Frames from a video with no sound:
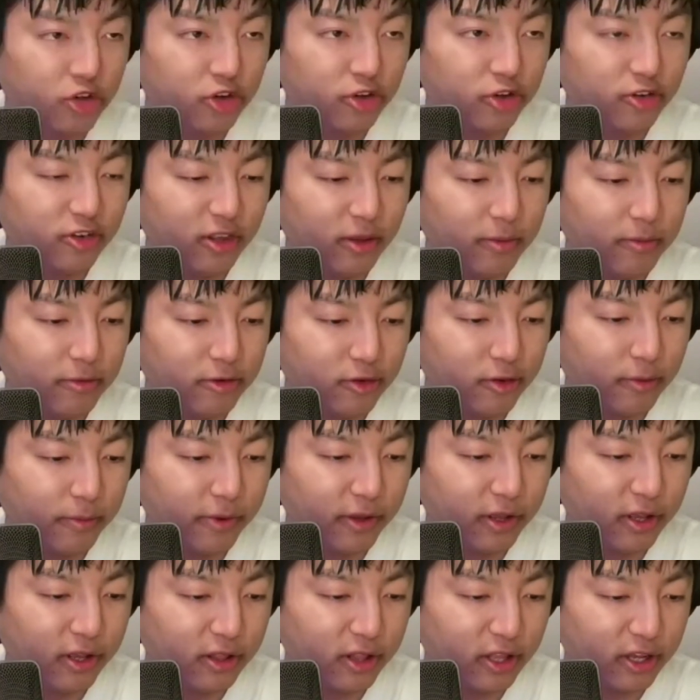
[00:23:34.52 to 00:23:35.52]
just seems to
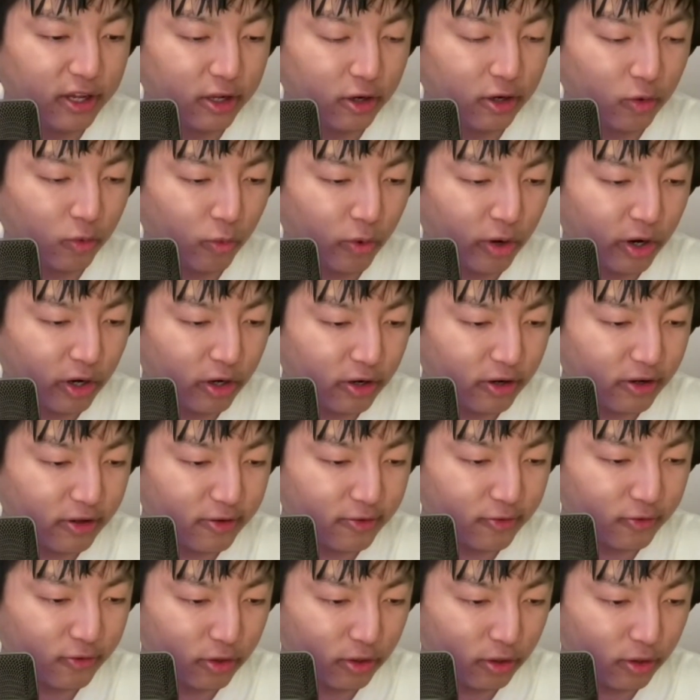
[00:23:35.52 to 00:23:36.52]
be like an
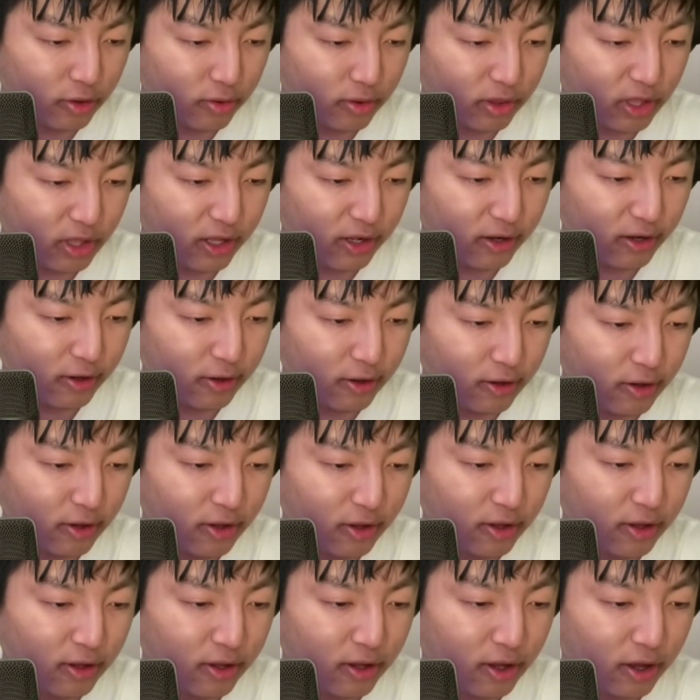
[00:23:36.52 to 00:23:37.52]
awareness for you that
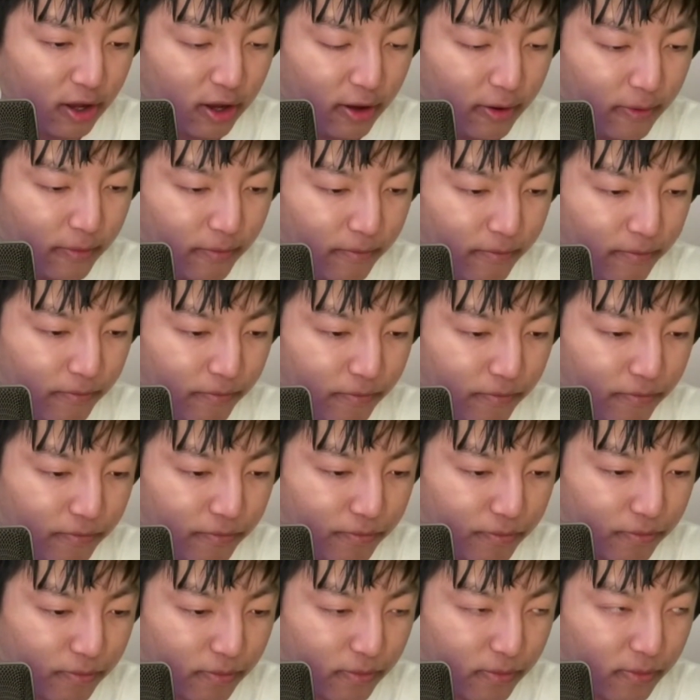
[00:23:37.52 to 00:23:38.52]
um,
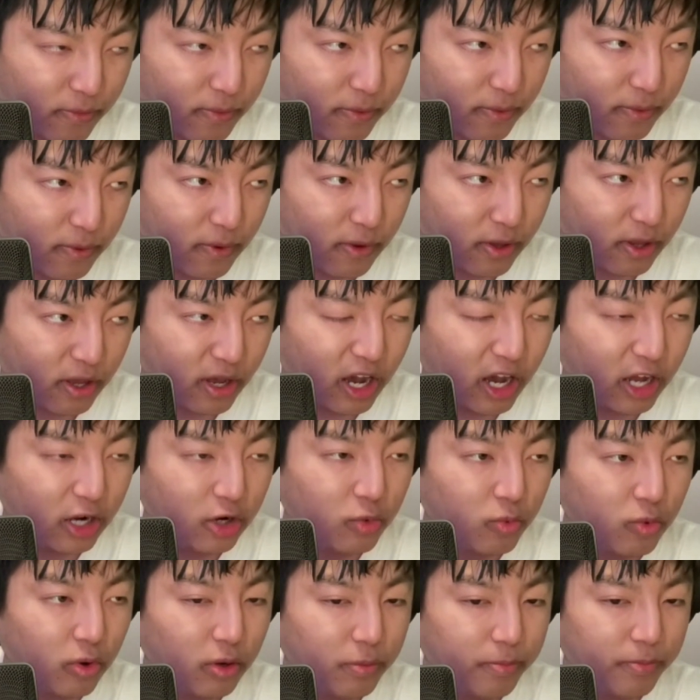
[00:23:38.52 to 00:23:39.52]
I
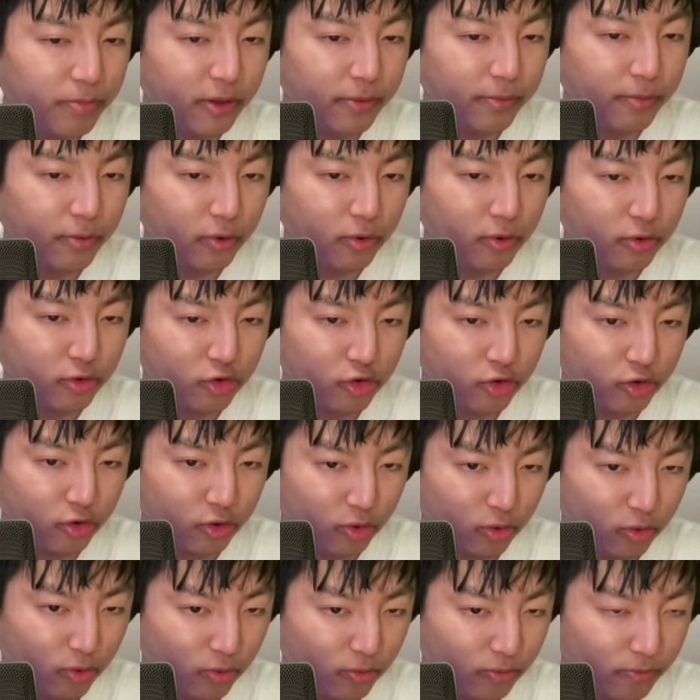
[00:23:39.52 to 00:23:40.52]
don't want people
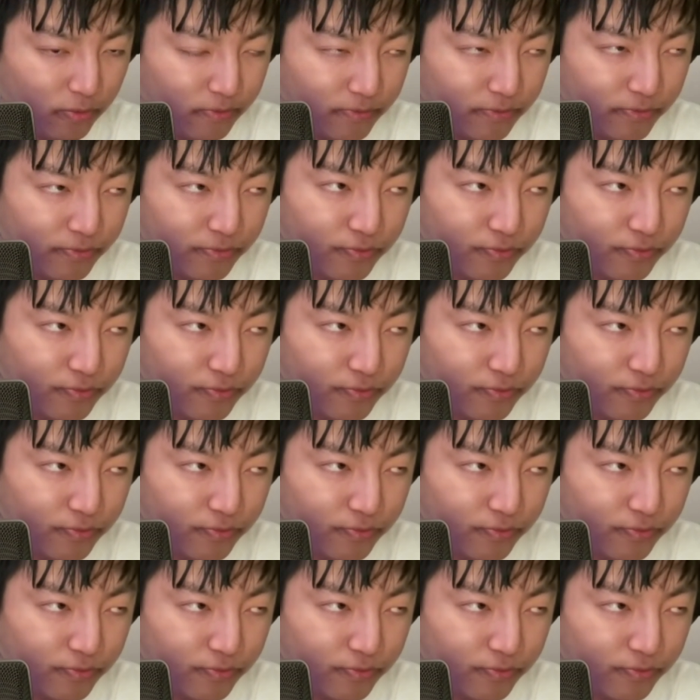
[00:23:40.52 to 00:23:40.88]
to